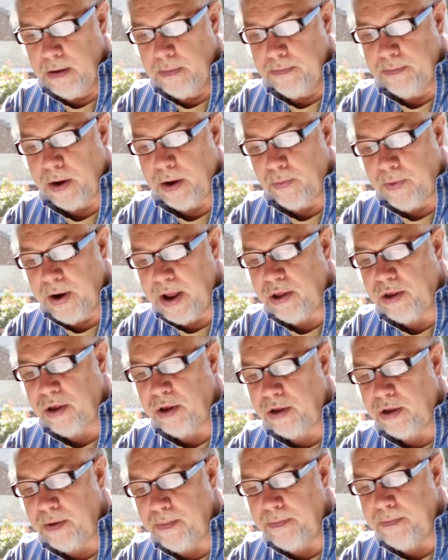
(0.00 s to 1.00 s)
But
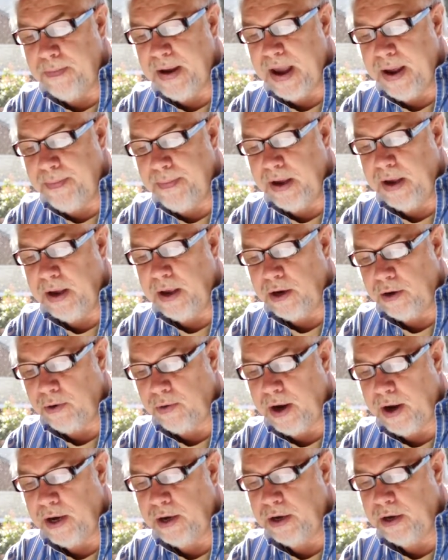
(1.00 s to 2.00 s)
racism may be
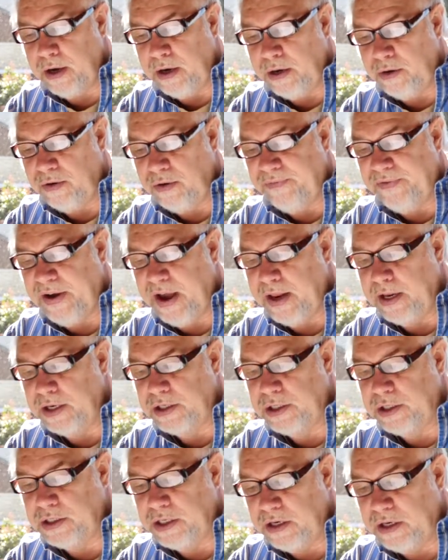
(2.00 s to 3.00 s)
integrated into
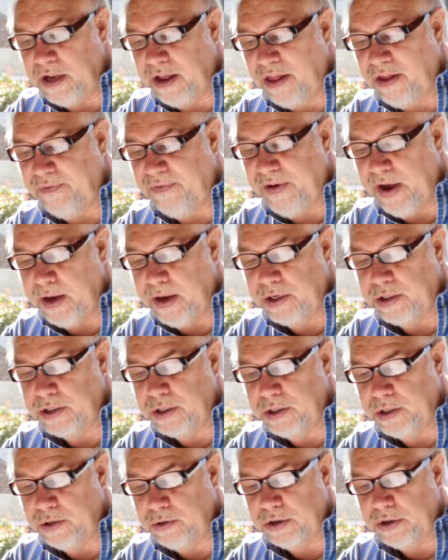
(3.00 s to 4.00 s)
advantages and
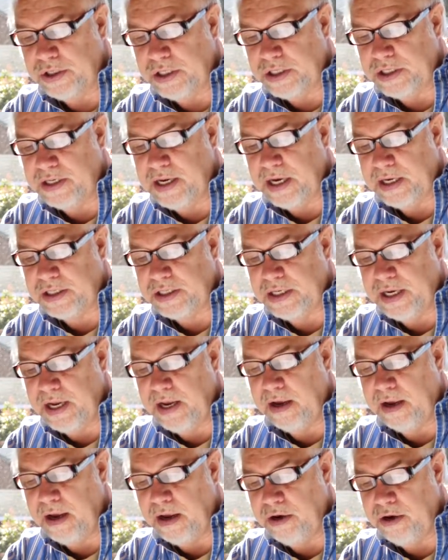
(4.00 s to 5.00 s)
disadvantages you are just not
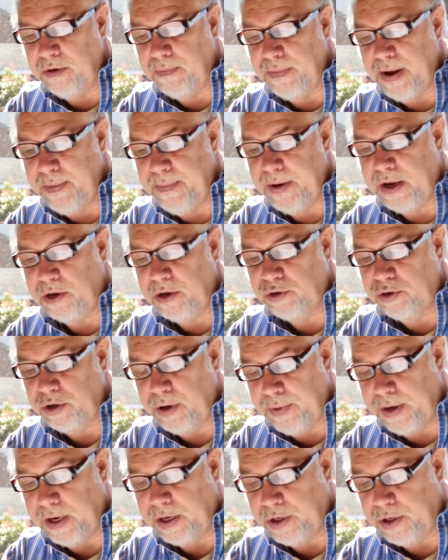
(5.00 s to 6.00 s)
seeing and you may be
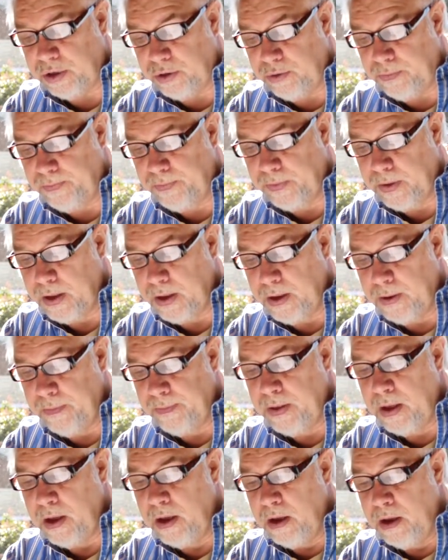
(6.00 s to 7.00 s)
contributing to,
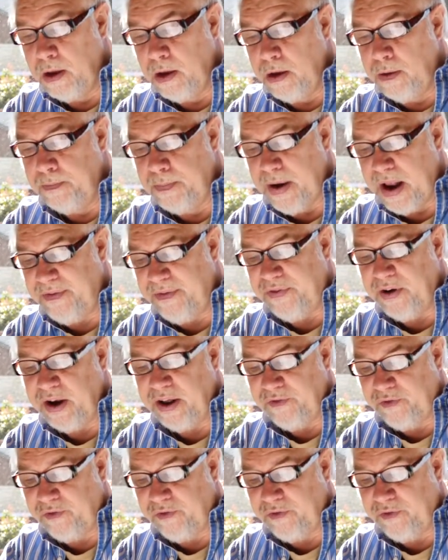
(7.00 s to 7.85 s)
benefiting